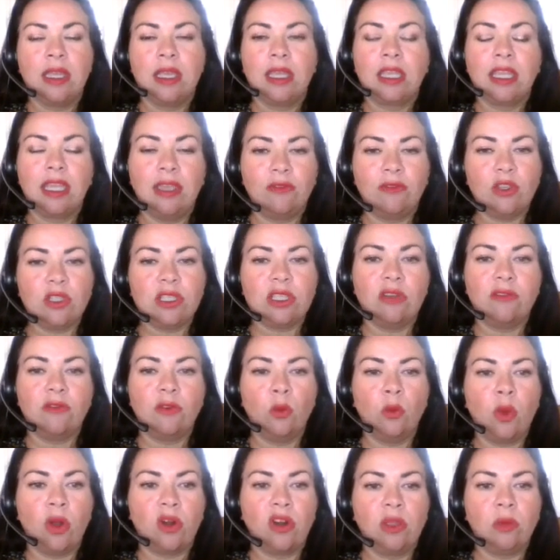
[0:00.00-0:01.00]
Give yourself a
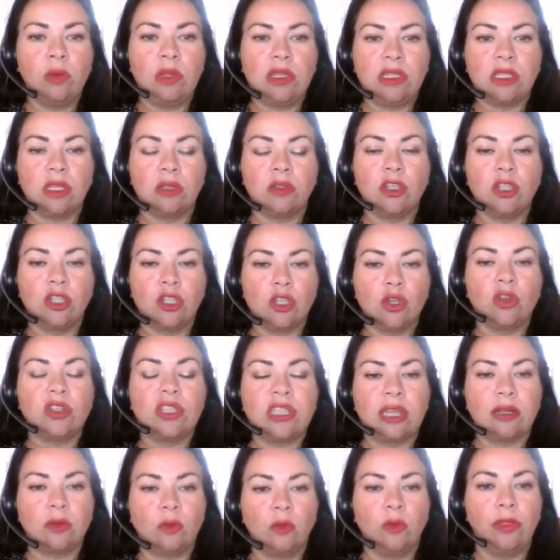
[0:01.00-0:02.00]
worry window to jot
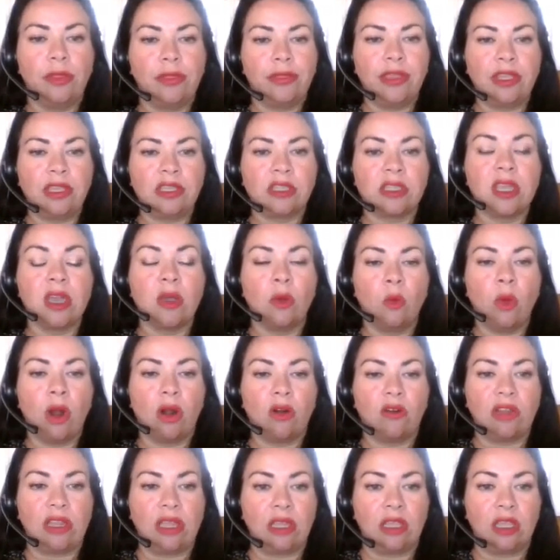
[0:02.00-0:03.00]
down all the things that are
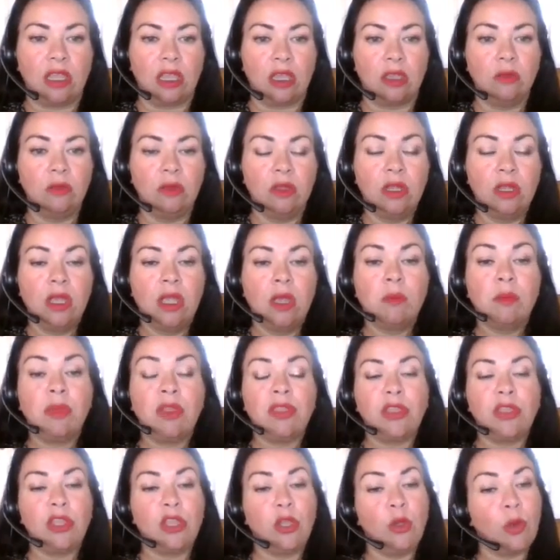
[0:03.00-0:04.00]
worrying you,
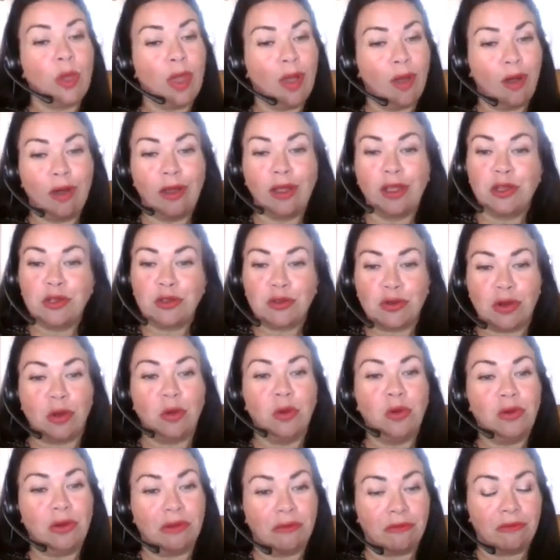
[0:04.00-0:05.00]
but that you can't control
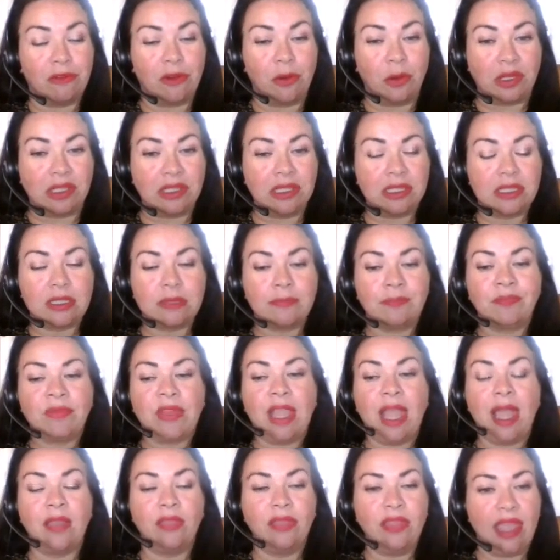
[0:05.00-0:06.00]
or influence,
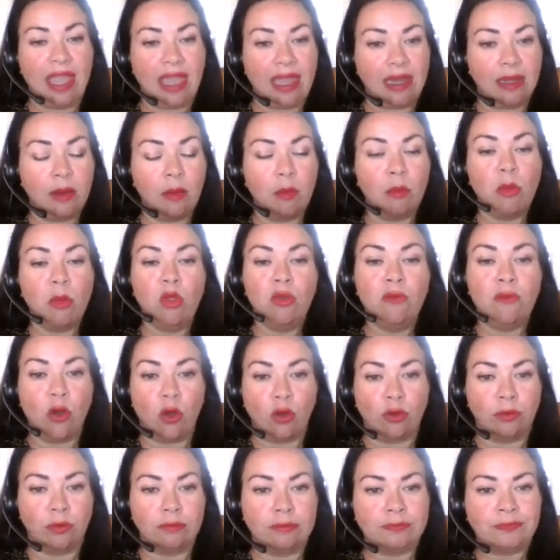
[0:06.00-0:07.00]
and then move
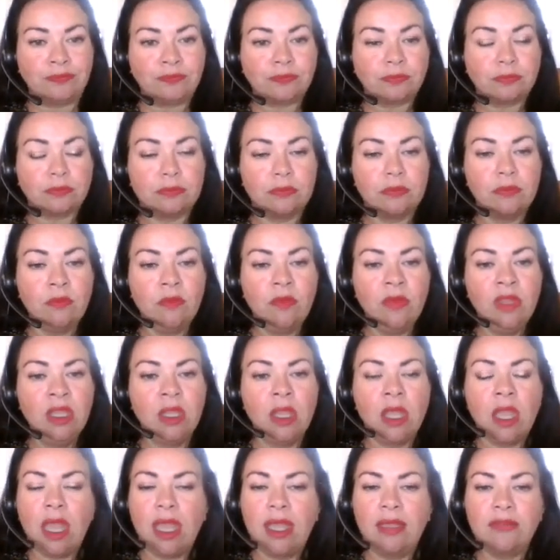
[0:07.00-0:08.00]
on.
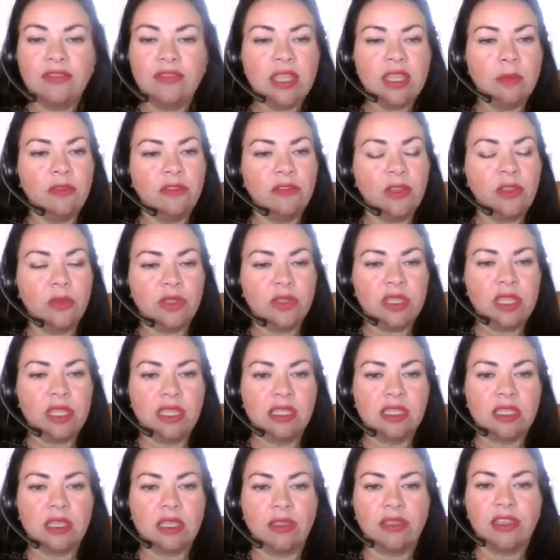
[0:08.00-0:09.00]
If some of those
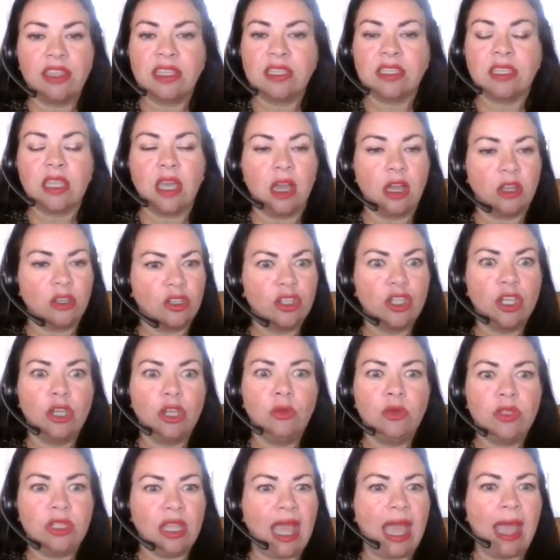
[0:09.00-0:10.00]
things are things that are due
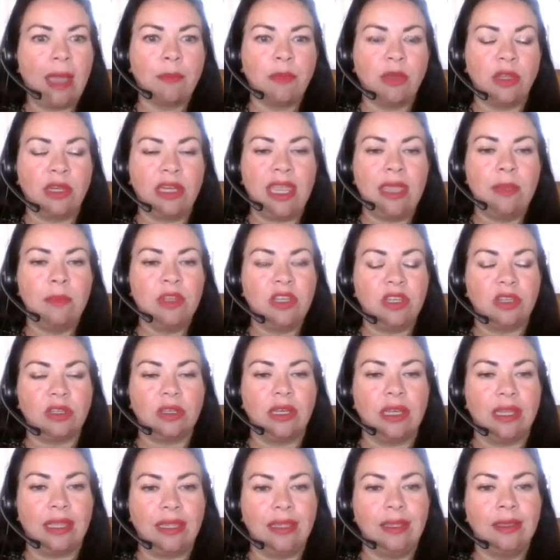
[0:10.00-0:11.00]
to happen
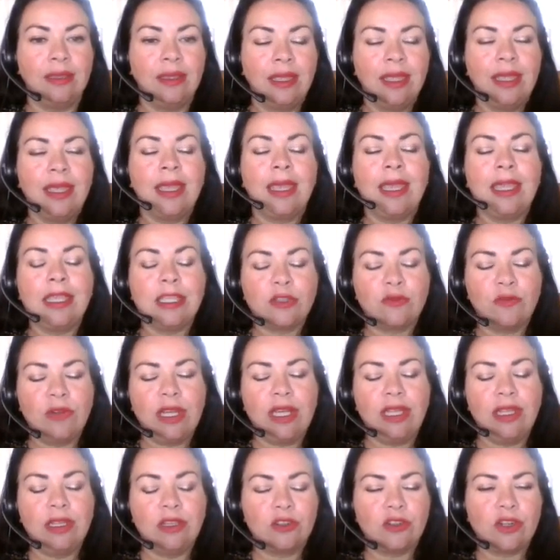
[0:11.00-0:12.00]
imminently, it's
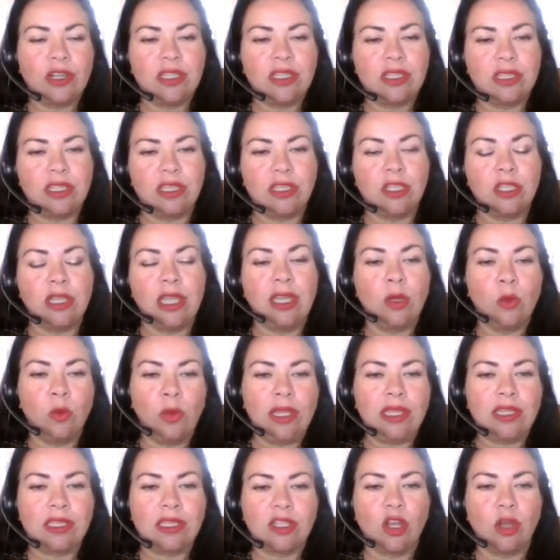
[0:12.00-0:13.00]
really interesting in a
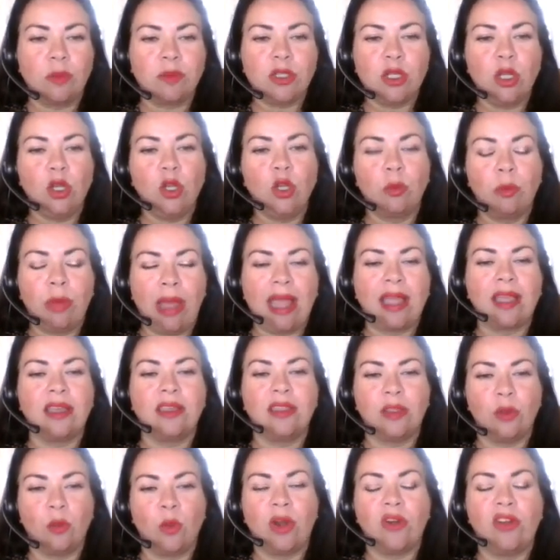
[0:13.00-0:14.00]
week's time to look back
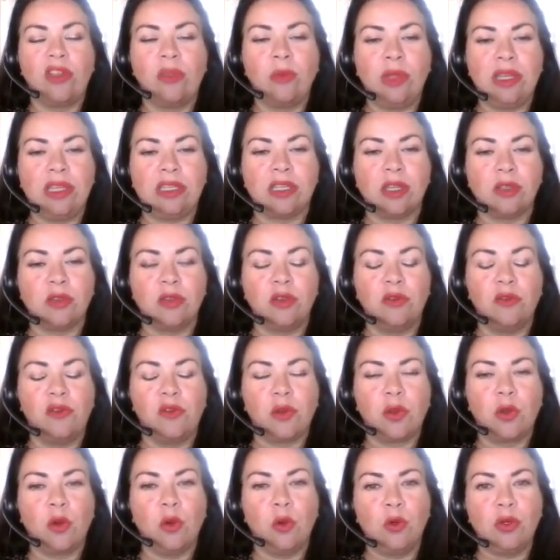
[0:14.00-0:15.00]
at the worry window you
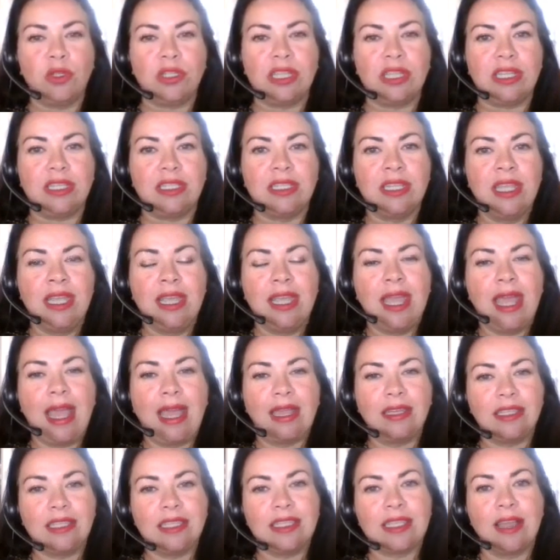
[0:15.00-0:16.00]
recorded
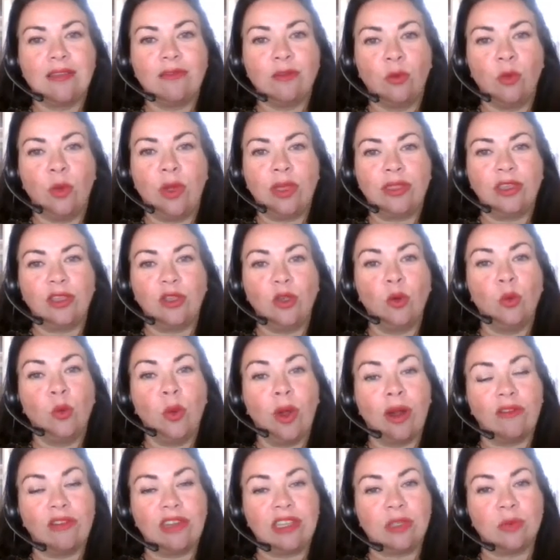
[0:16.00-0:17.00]
and discover whether your
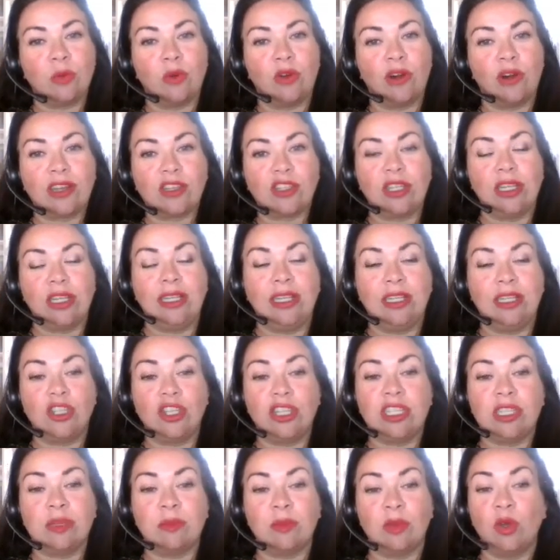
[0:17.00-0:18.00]
worries were actually
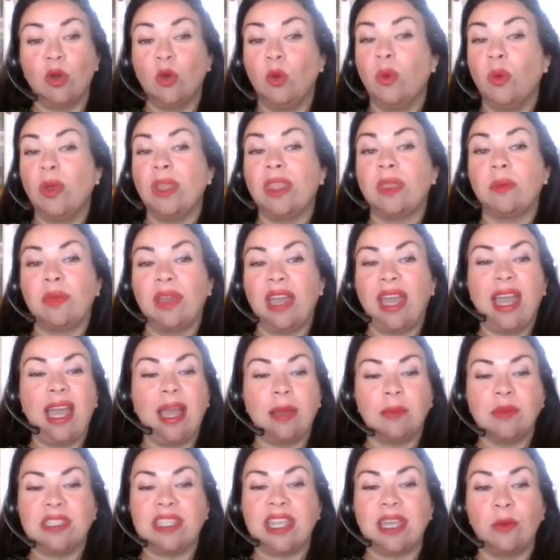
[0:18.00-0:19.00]
legitimate or whether
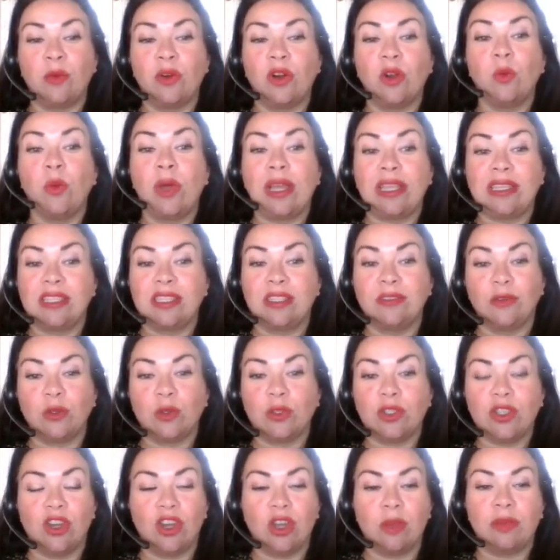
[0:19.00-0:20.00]
perhaps they were a waste of your
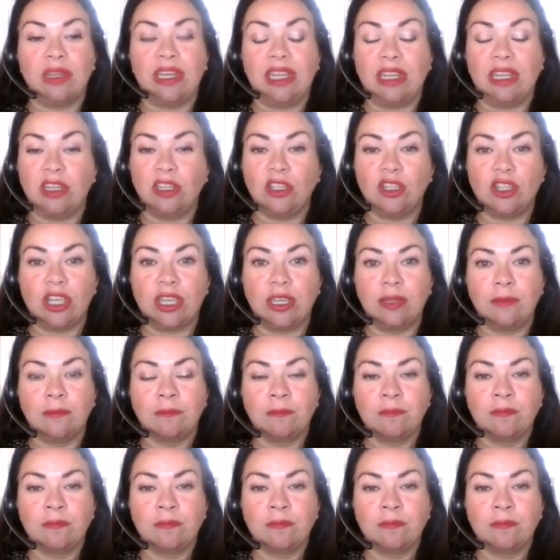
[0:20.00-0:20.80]
time and energy.